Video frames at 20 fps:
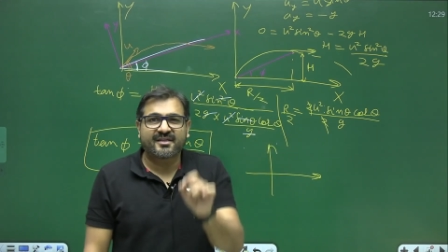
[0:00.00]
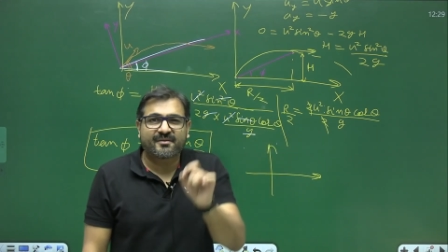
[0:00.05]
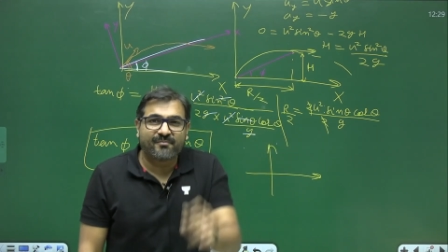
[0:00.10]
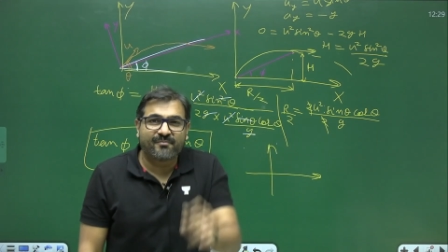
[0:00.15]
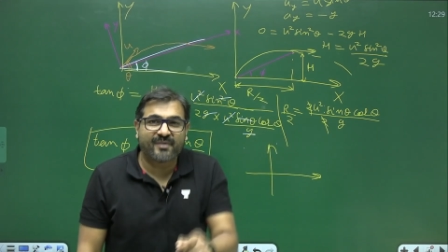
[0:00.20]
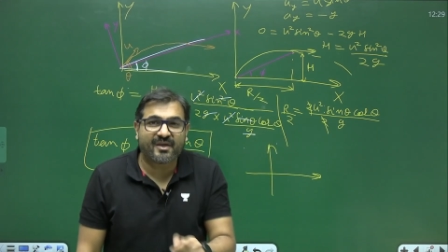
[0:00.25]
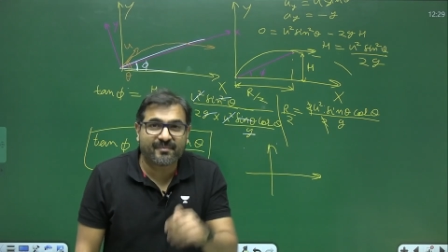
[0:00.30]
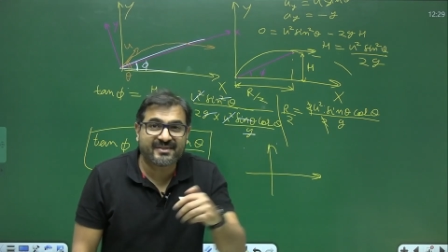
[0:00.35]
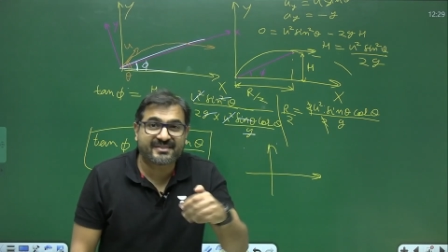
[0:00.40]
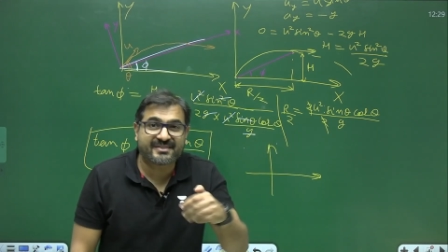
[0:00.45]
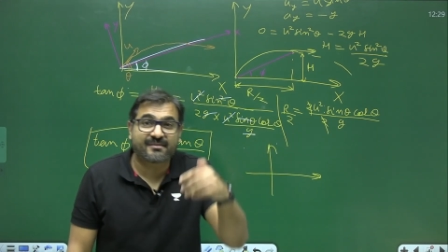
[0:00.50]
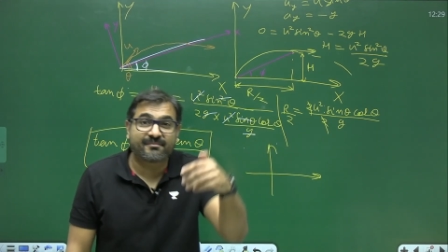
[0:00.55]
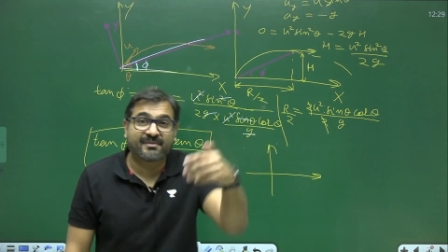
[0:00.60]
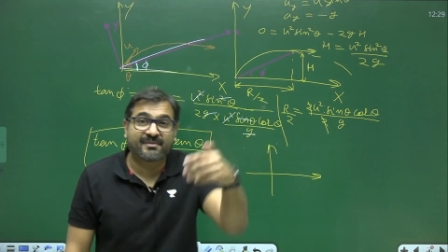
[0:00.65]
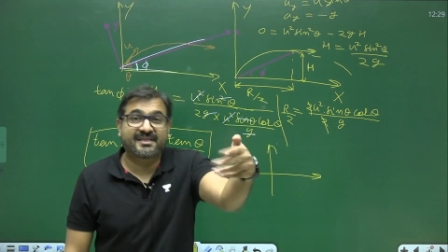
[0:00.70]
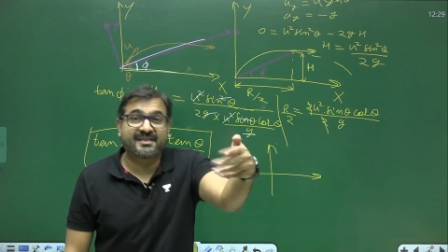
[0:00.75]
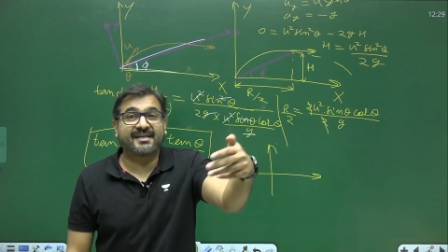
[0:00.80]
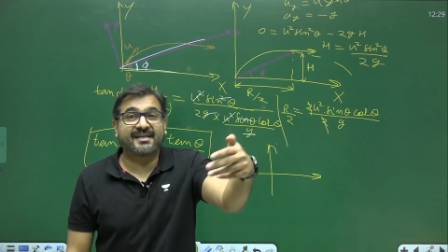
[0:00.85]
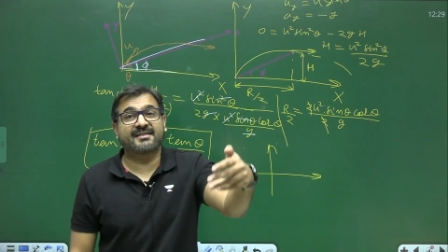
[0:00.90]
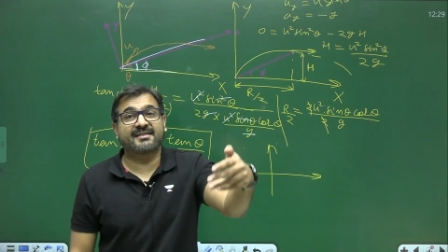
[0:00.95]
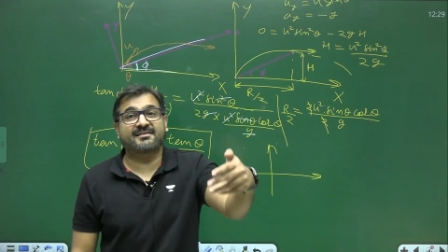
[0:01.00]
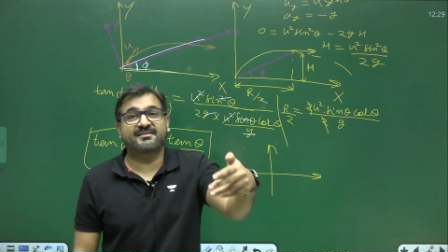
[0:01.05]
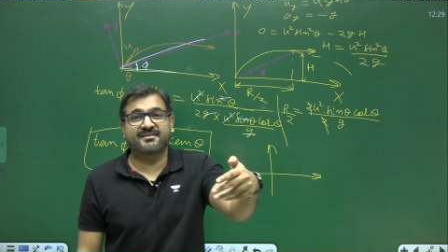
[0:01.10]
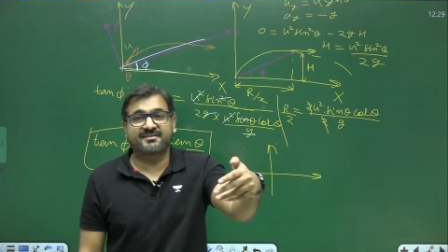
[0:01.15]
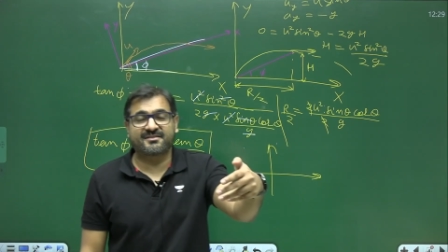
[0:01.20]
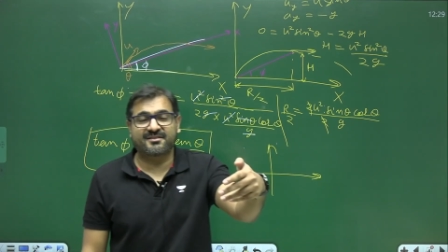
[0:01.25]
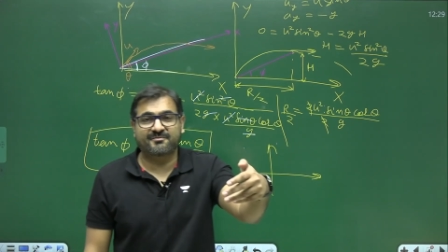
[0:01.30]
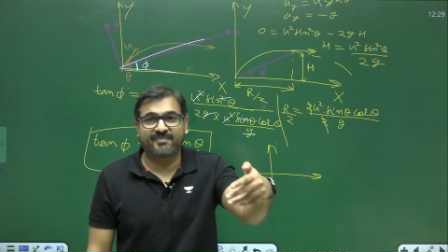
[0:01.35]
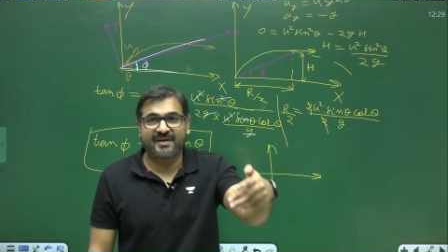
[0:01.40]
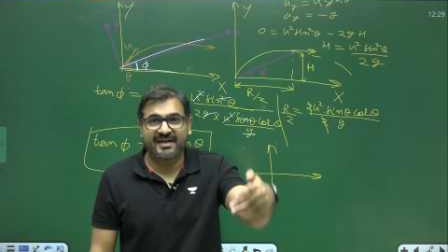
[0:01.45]
maybe some other axis
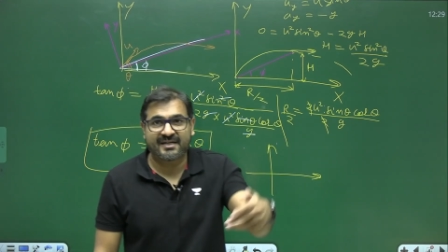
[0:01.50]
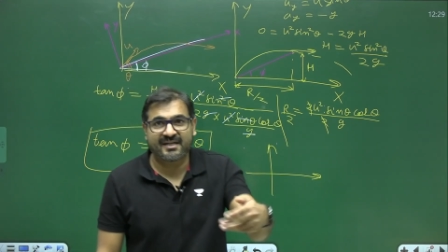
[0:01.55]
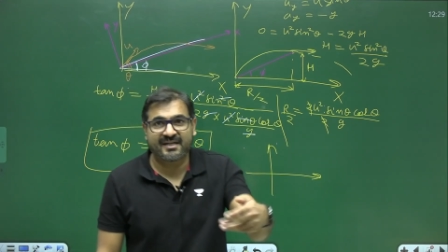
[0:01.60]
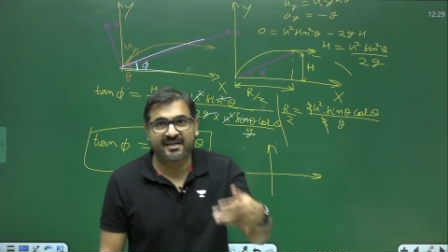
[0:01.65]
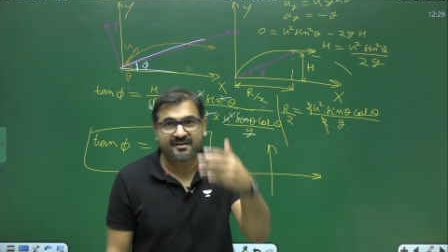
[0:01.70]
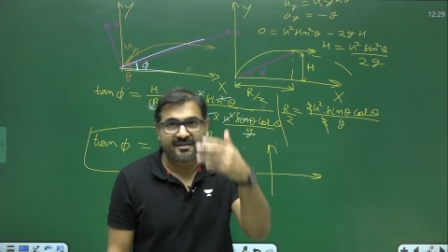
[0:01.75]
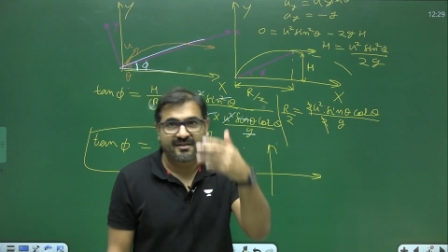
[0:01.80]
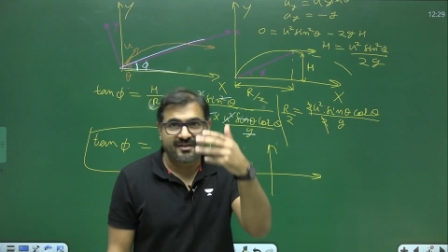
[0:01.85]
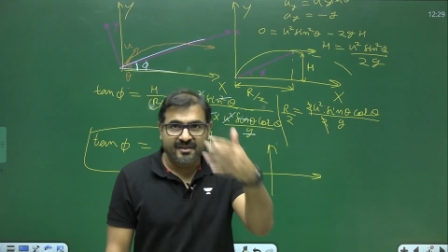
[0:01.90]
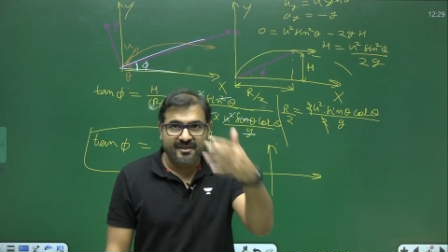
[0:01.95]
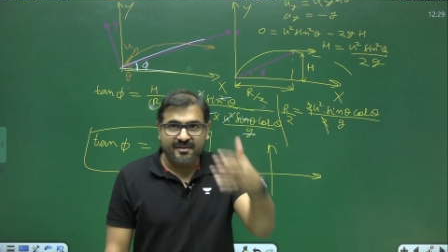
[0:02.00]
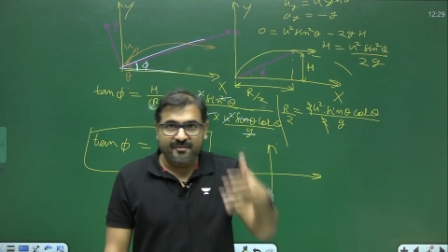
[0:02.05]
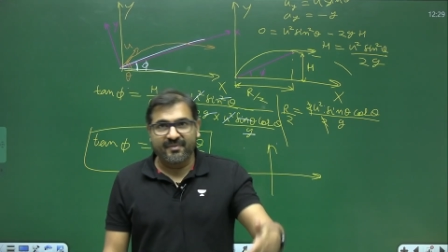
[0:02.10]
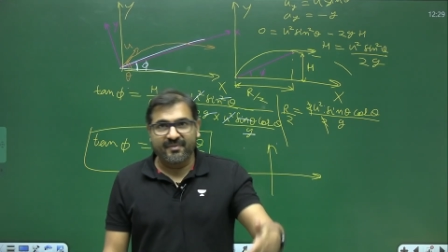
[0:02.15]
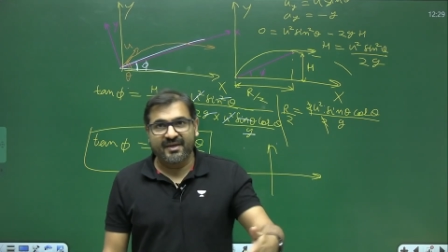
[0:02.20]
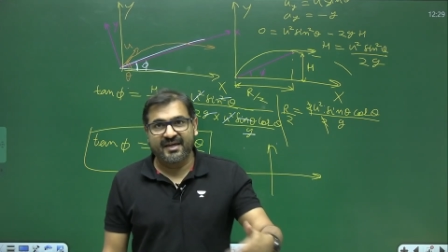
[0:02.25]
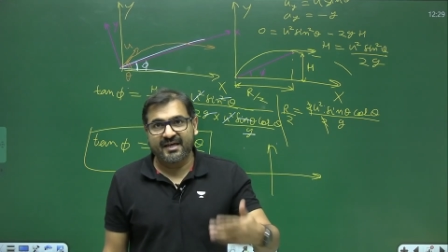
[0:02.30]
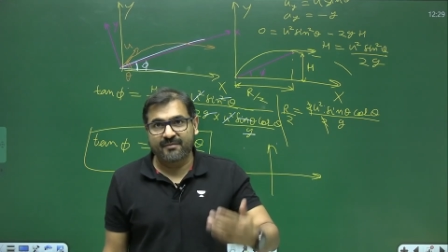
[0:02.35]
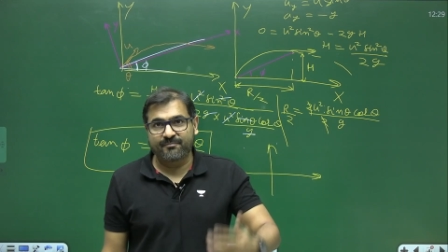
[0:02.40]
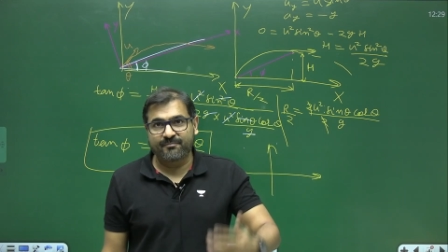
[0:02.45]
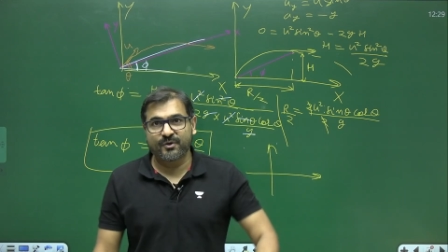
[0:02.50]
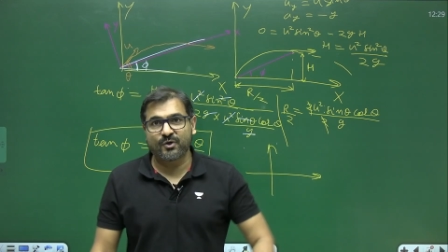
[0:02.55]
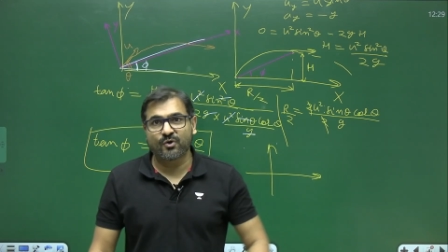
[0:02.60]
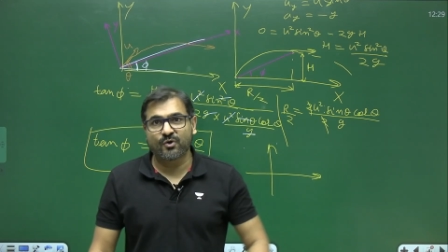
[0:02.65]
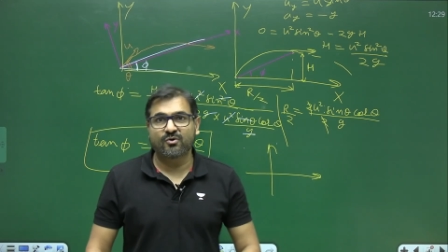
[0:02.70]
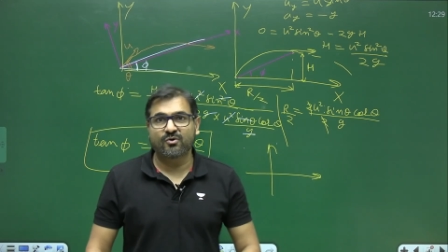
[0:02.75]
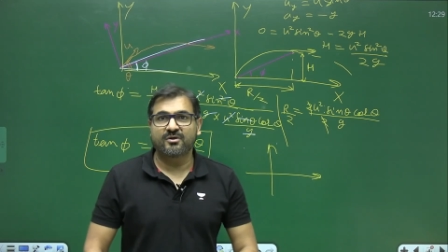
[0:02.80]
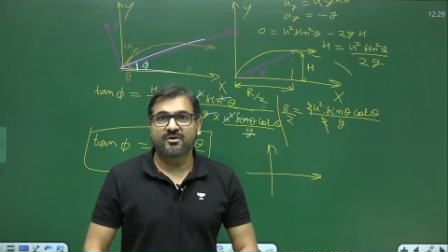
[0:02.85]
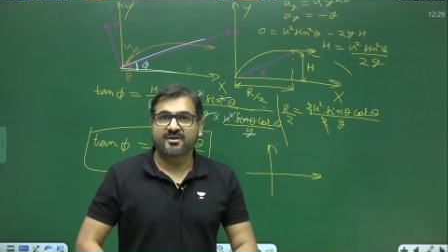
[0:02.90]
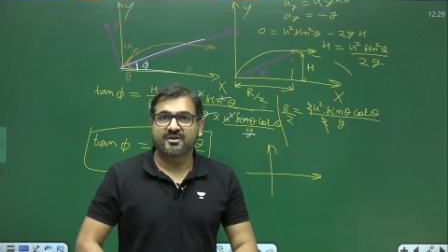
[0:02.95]
is better, may help
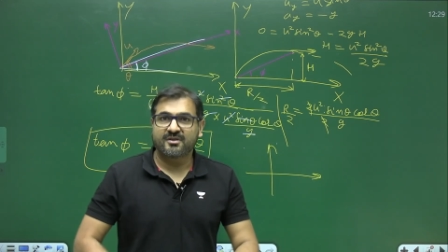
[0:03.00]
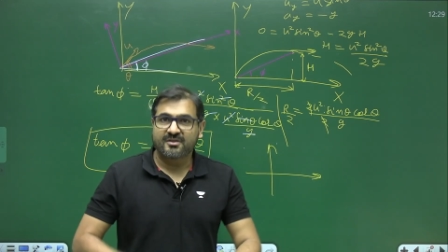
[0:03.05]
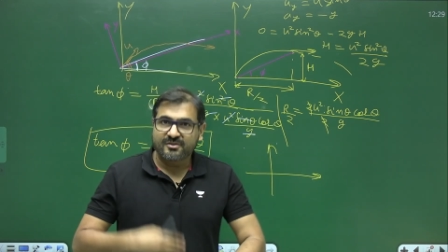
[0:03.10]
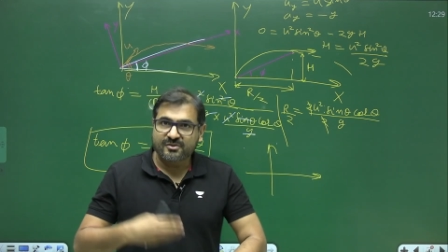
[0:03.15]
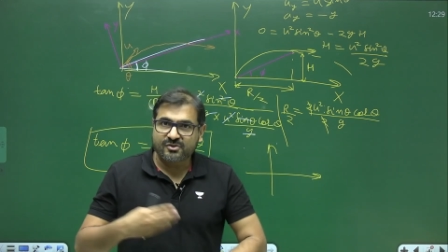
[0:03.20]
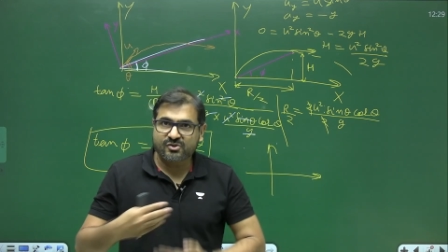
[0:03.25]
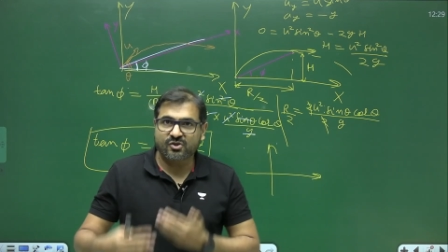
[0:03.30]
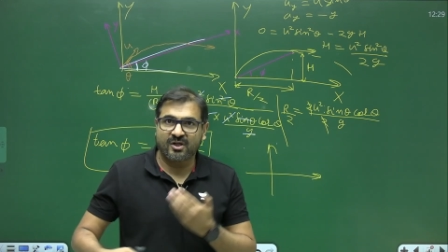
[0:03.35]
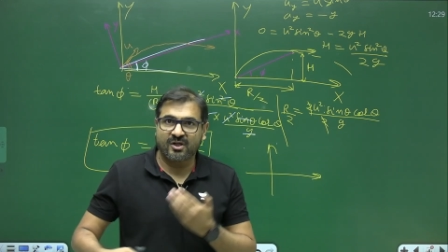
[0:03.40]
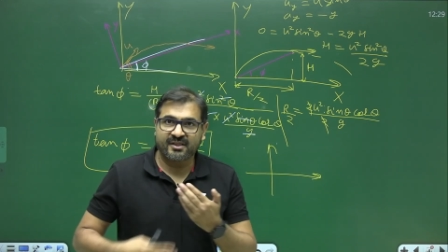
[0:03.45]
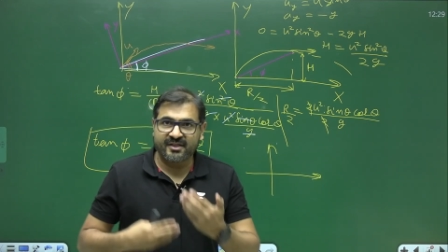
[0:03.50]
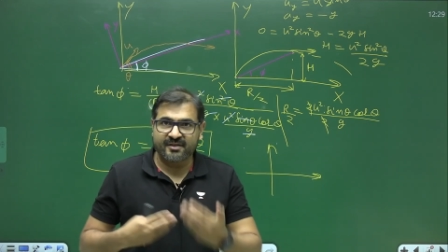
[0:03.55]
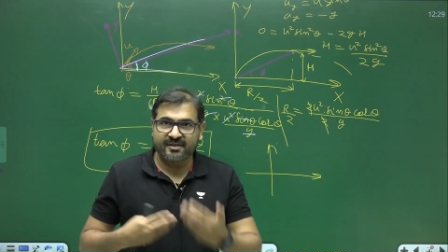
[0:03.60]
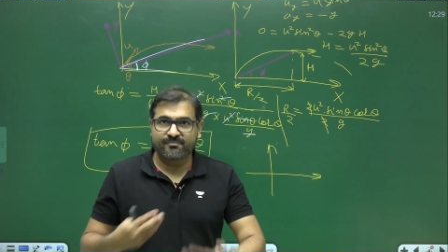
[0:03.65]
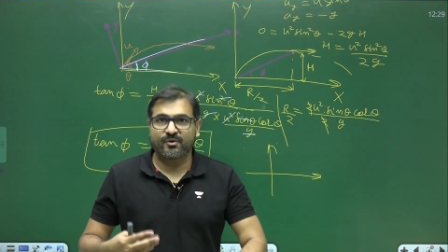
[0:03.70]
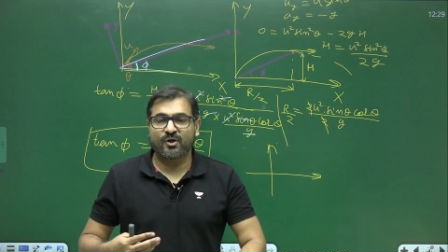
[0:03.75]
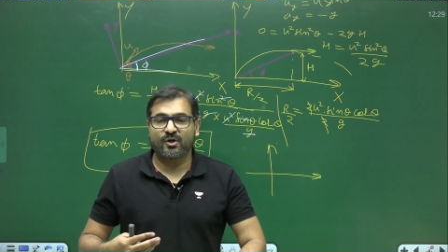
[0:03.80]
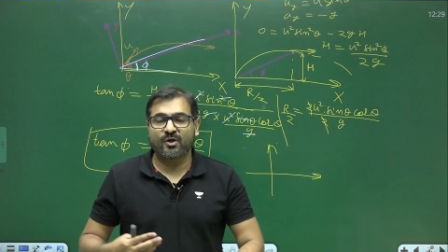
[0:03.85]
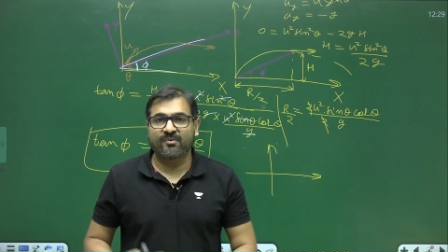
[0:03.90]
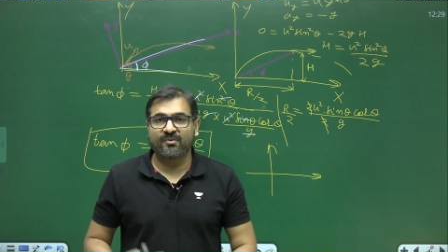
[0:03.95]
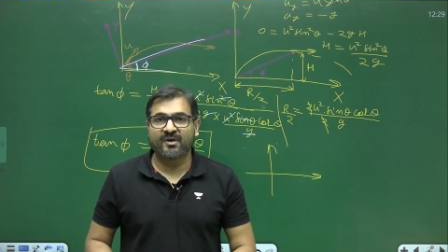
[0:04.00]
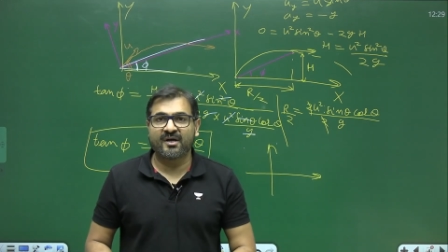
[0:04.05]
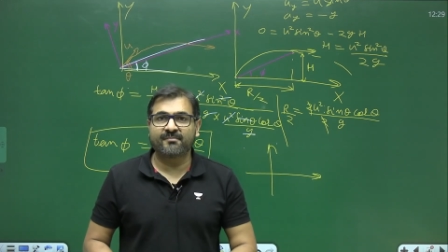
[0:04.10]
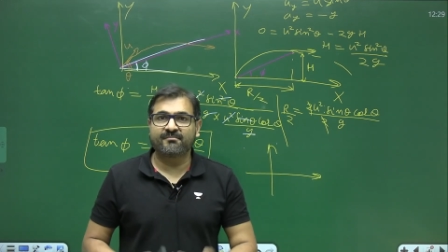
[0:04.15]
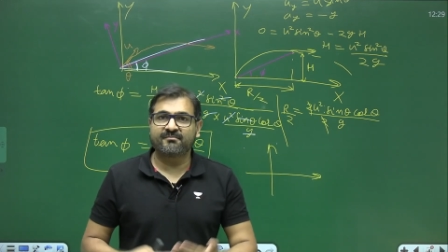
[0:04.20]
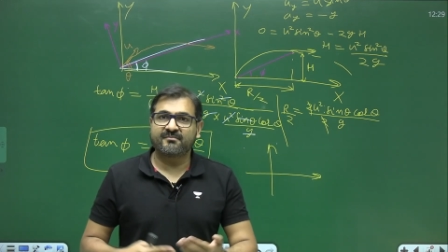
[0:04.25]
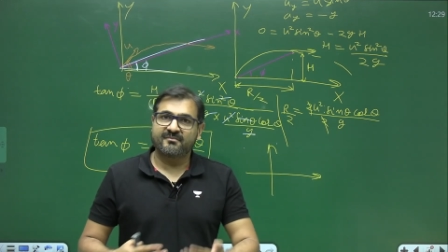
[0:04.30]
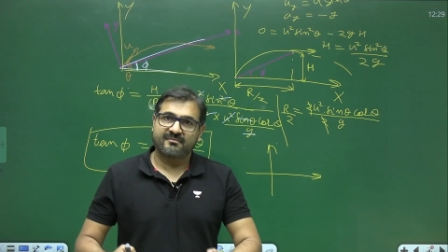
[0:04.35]
you solve that problem